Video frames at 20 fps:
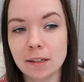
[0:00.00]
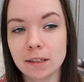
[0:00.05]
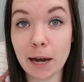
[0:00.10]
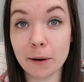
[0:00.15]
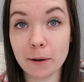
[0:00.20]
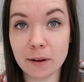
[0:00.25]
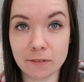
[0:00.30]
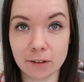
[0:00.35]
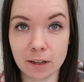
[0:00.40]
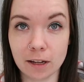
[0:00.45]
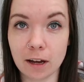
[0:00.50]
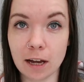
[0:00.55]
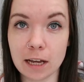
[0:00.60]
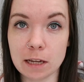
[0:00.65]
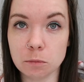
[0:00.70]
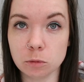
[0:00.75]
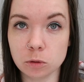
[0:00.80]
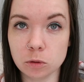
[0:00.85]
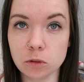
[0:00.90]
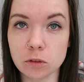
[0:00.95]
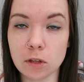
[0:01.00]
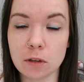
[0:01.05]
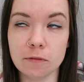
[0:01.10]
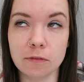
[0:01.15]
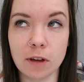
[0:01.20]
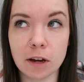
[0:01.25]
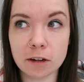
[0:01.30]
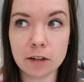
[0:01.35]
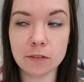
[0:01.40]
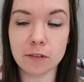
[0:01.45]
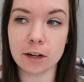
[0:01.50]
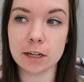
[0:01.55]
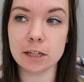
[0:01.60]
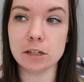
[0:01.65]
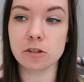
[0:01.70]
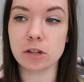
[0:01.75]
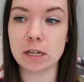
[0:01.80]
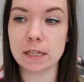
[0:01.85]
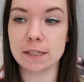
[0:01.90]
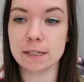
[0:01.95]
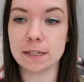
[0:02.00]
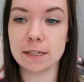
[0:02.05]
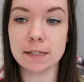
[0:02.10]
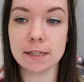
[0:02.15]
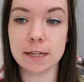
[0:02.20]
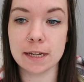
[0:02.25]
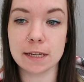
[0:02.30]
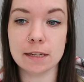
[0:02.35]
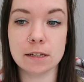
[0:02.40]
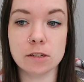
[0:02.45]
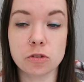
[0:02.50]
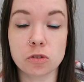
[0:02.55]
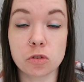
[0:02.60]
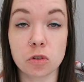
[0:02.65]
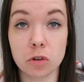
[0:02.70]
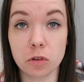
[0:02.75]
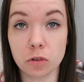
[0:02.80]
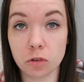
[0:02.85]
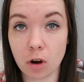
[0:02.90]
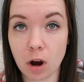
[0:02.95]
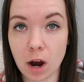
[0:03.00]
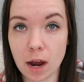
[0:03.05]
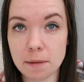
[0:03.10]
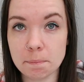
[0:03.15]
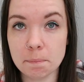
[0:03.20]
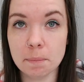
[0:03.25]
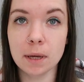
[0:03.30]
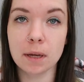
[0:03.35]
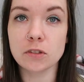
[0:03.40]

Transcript: However, I am also very, very interested in true crime.